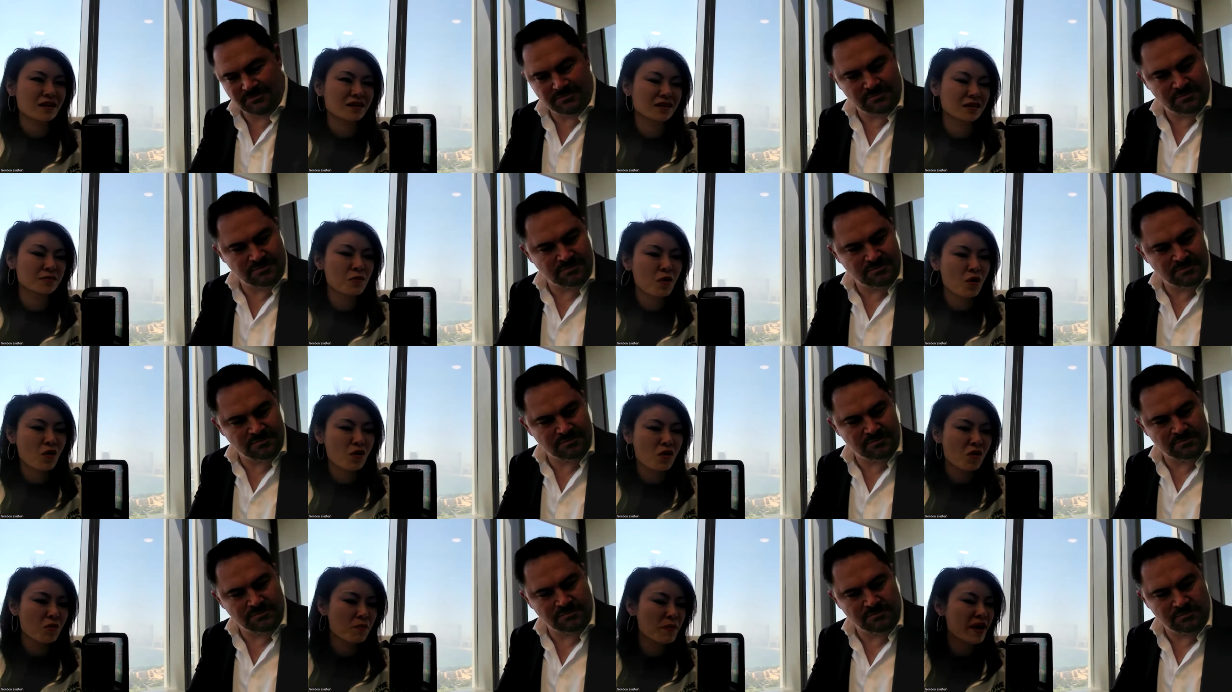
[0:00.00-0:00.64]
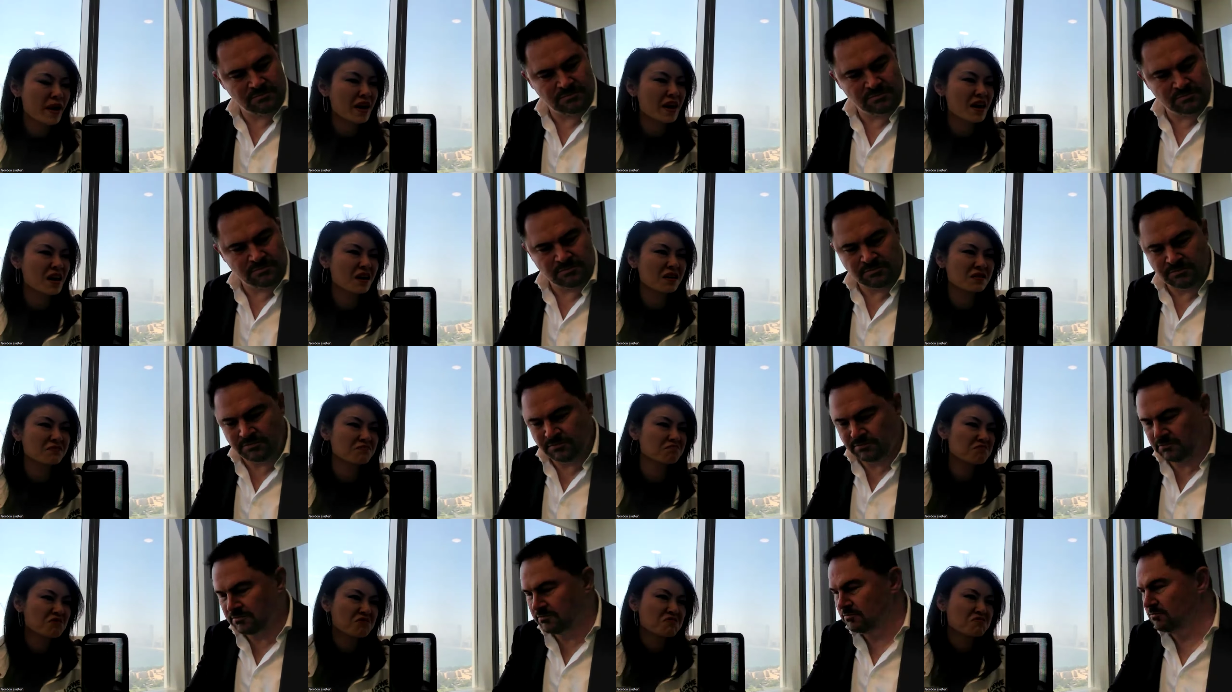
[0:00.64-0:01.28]
Speaker 1: small,
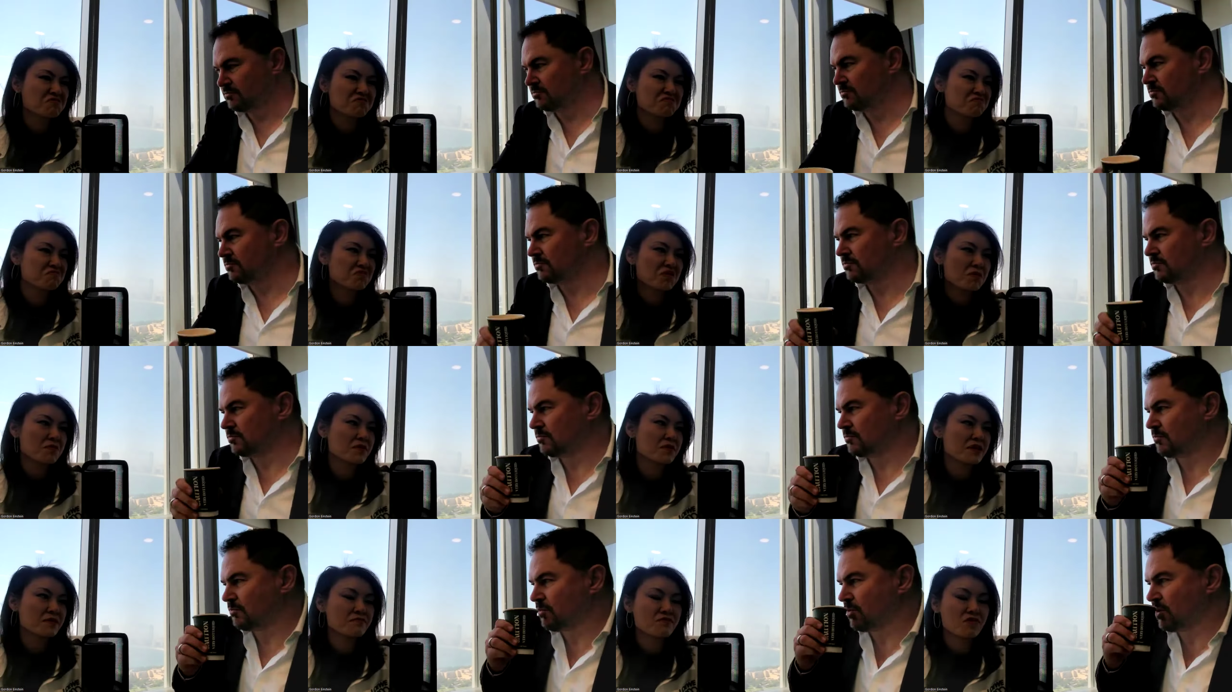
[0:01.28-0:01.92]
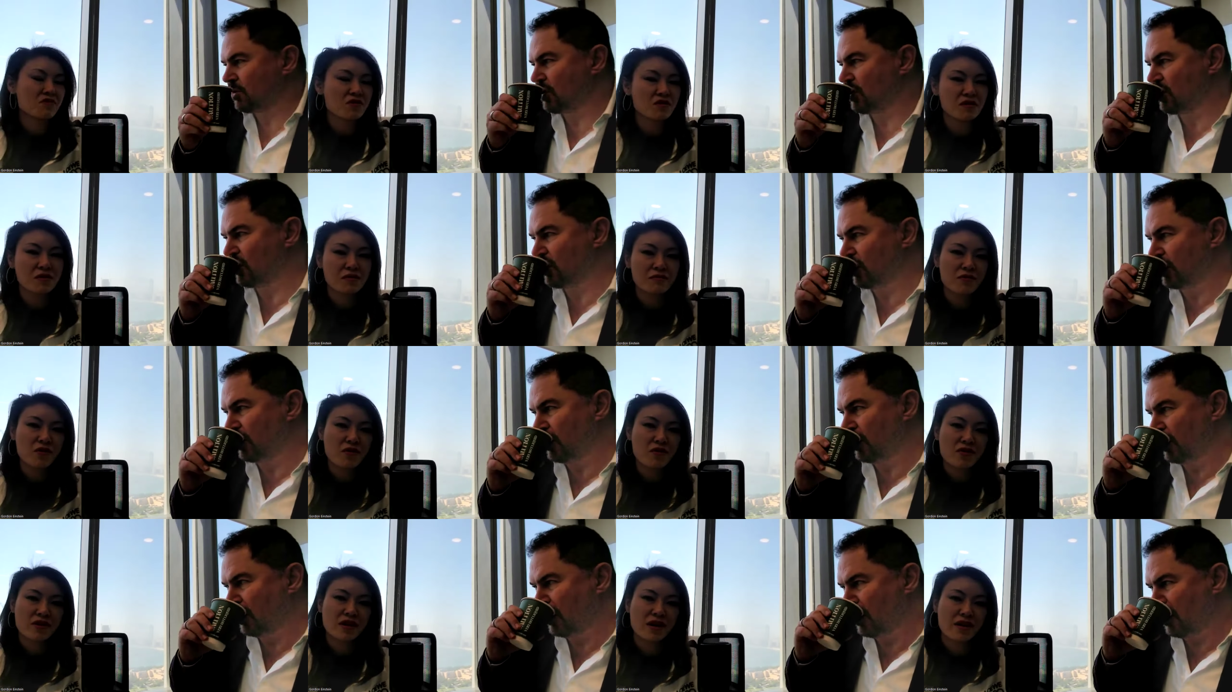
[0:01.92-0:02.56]
big, more probably more
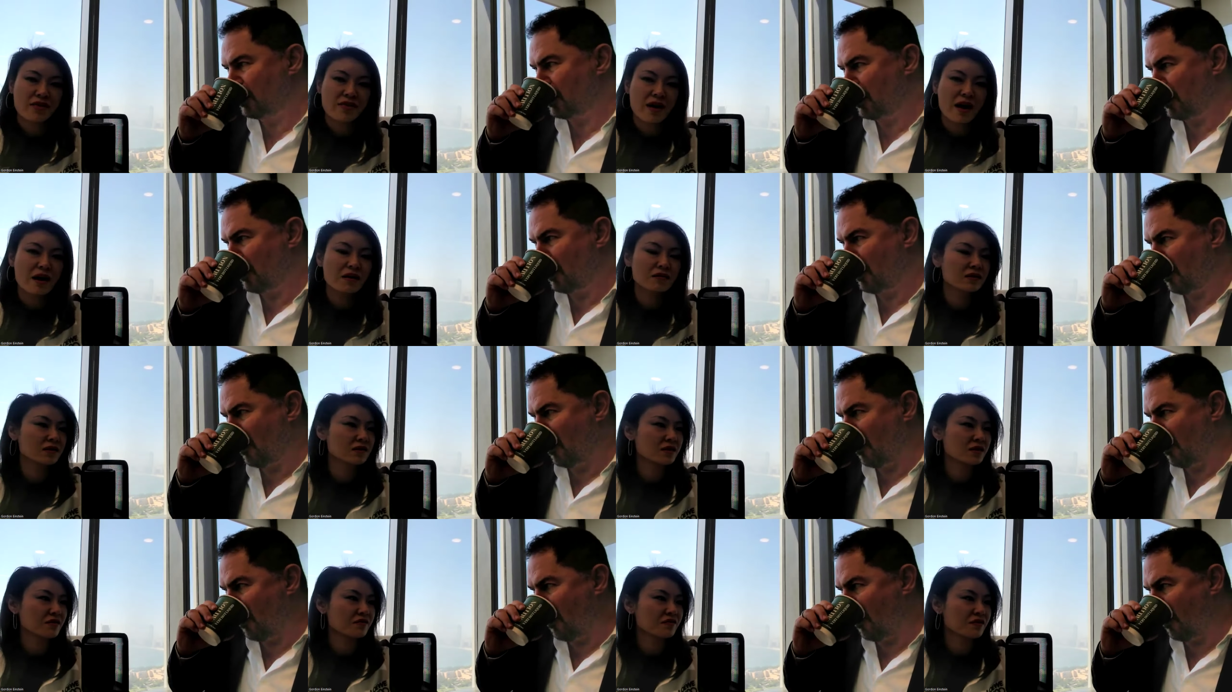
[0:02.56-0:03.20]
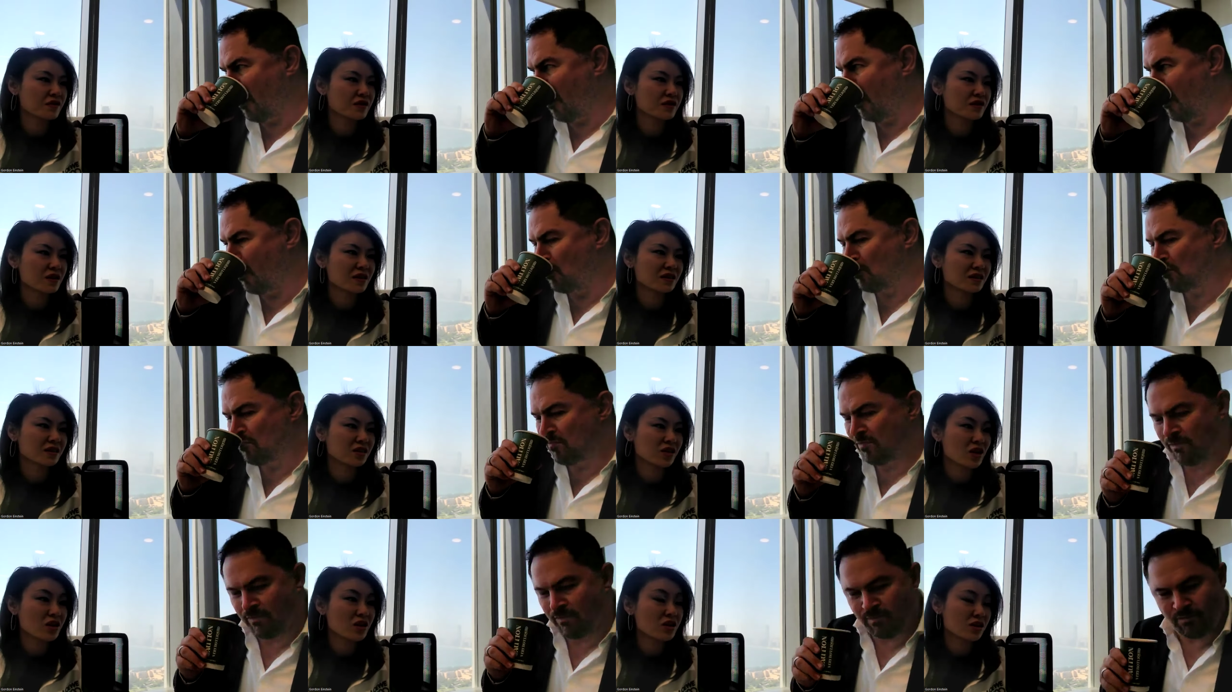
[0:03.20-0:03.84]
more than a thousand different
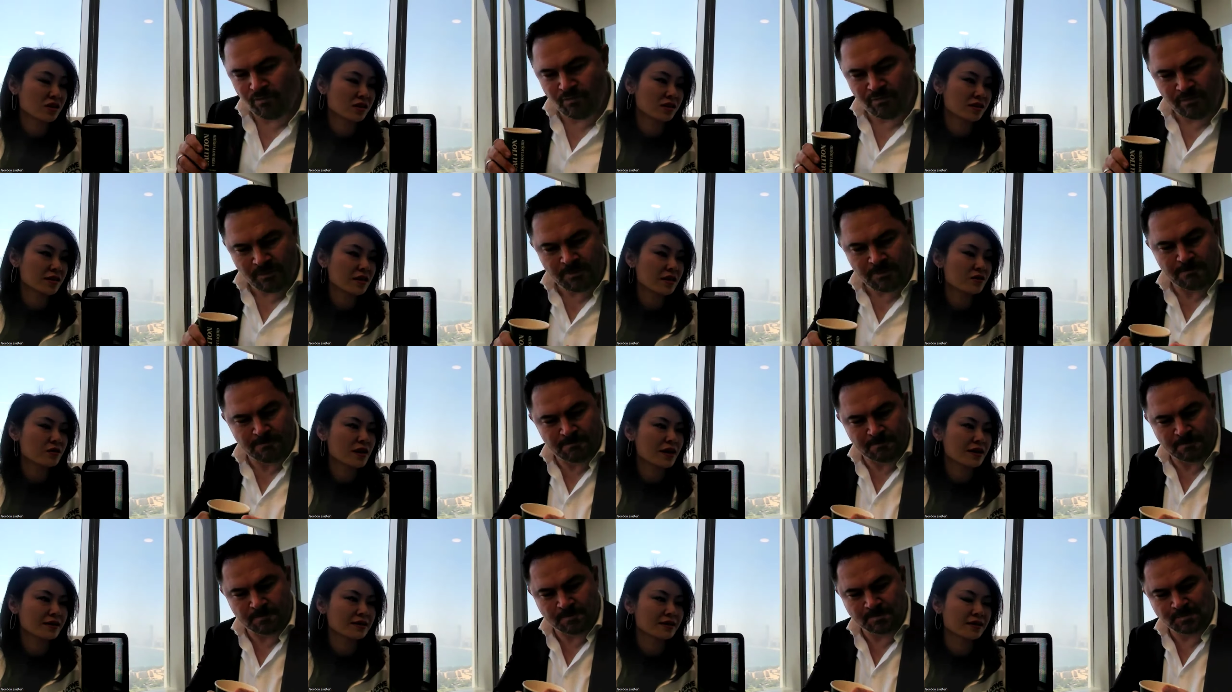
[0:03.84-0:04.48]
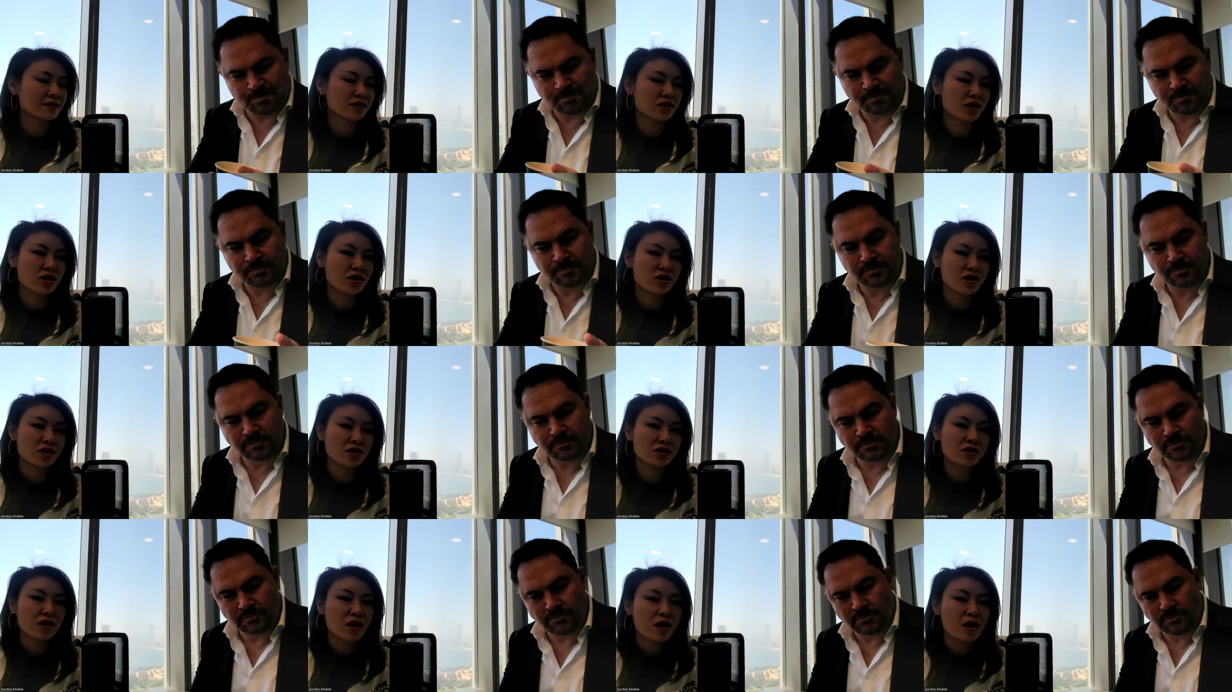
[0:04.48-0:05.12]
exchanges, centralized mm-hmm.
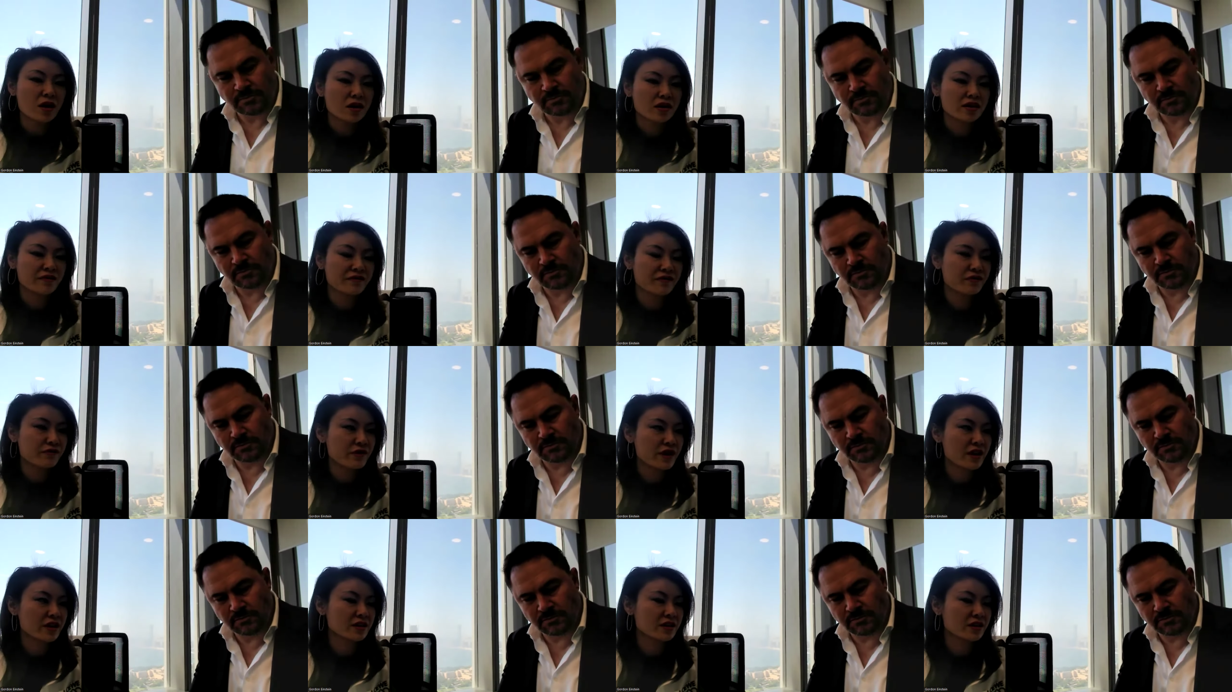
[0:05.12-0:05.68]
exchanges, different